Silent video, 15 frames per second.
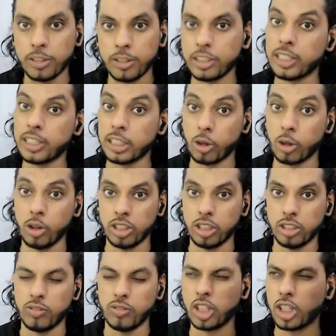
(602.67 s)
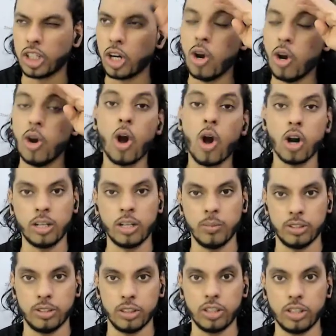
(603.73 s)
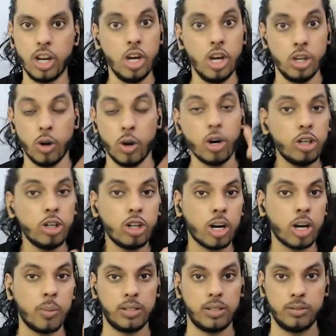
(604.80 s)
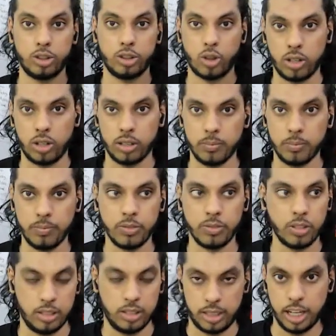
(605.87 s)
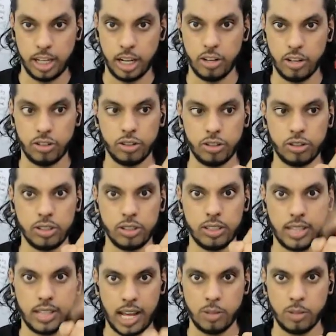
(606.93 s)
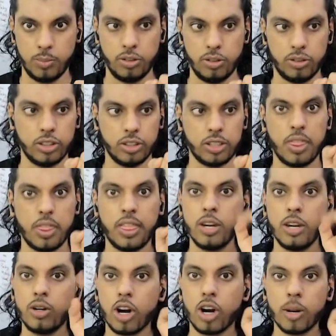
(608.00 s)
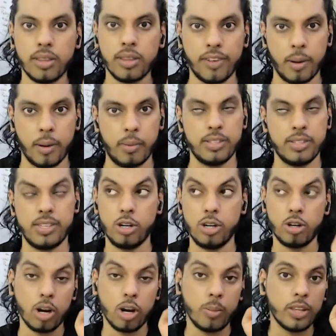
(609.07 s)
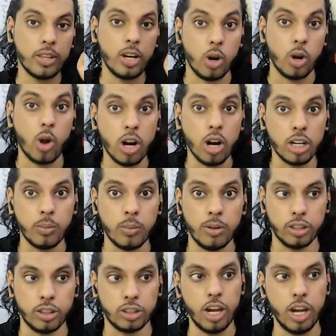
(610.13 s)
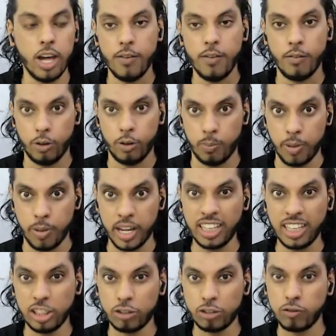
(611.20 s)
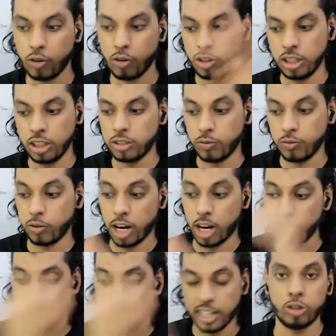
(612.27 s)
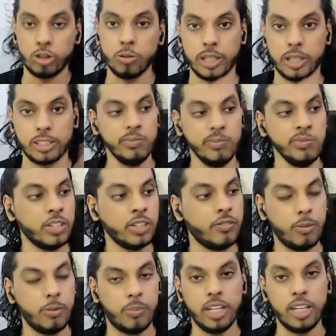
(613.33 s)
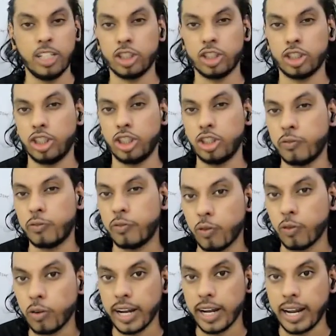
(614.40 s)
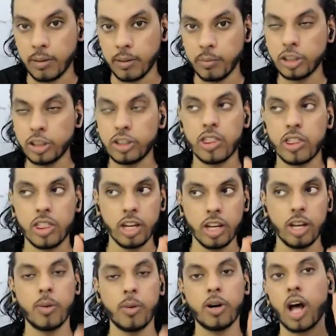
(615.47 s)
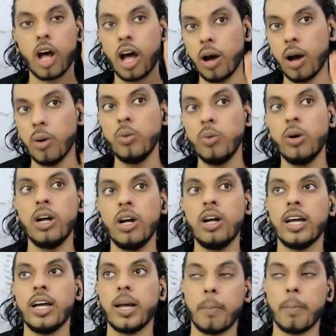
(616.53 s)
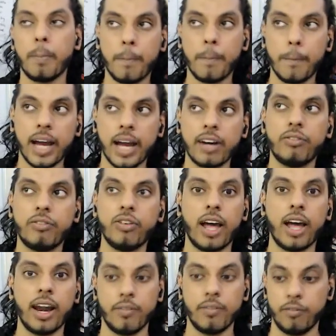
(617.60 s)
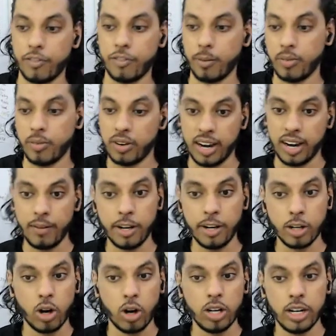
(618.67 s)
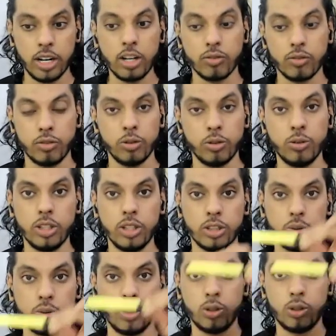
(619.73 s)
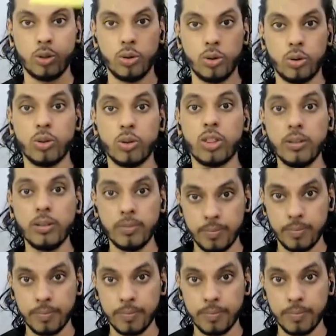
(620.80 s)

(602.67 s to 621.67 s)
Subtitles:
results that they're going to achieve. Long-term results. You're going to talk about short-term, the daily results, tangible results, and then you talk about the families, and then you talk about the long-term results. You bring in these four things. Forget about next two parts. When you bring in these four elements, think about how impactful and from relevant content of you is going to go to the